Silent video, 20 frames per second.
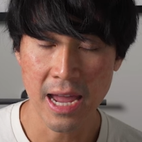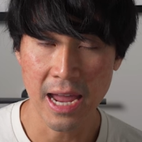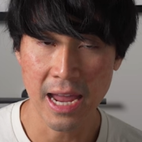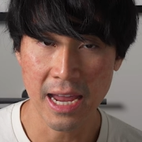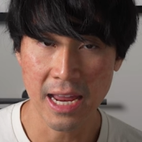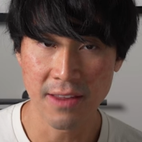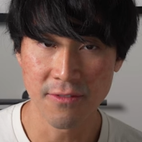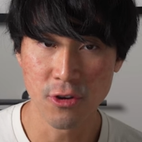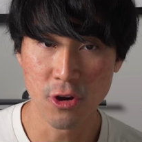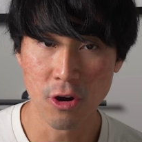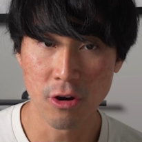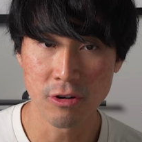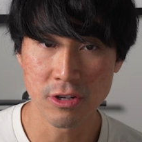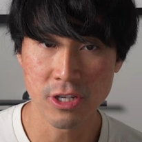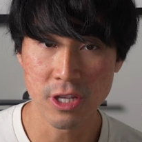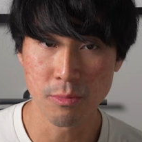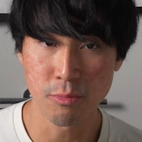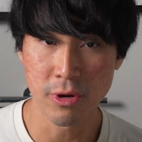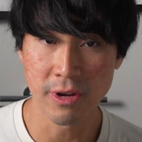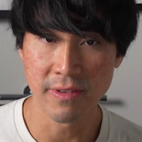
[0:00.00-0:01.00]
And if you go to
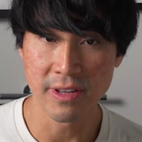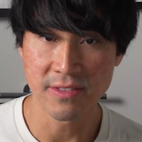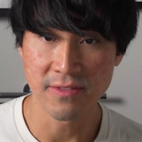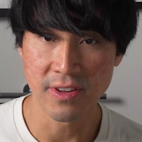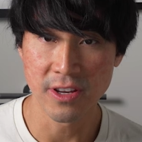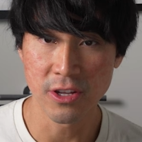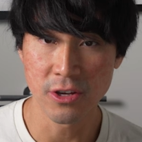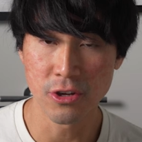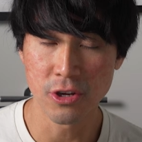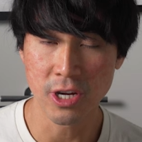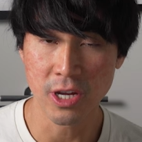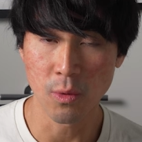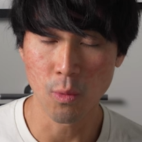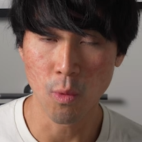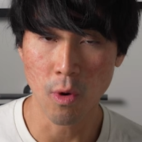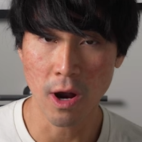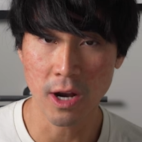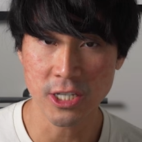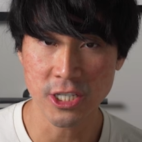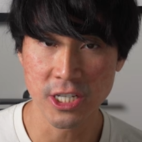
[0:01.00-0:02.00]
the previous video, you can
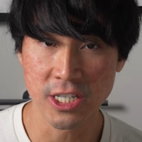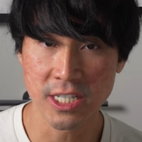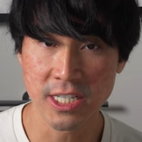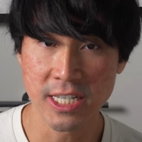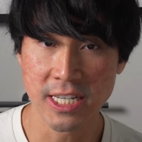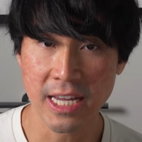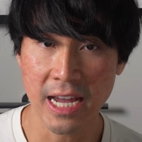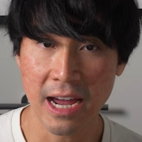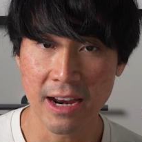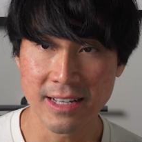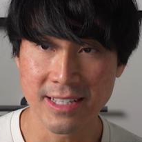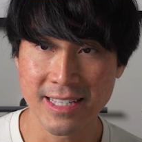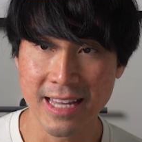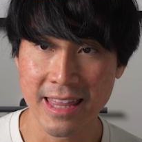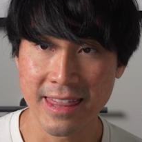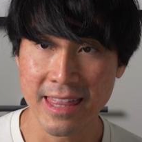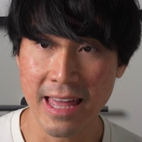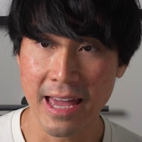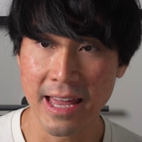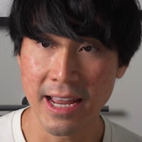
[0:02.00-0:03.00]
watch and see how to
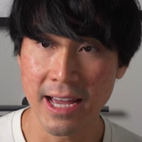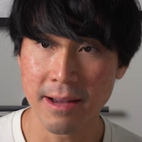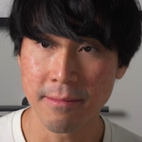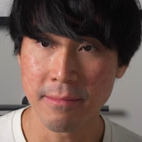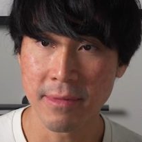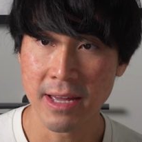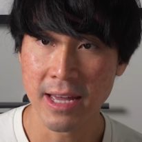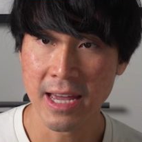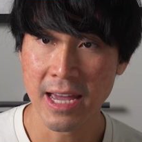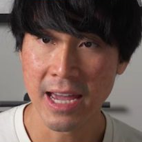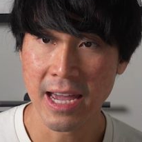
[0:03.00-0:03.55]
set that up.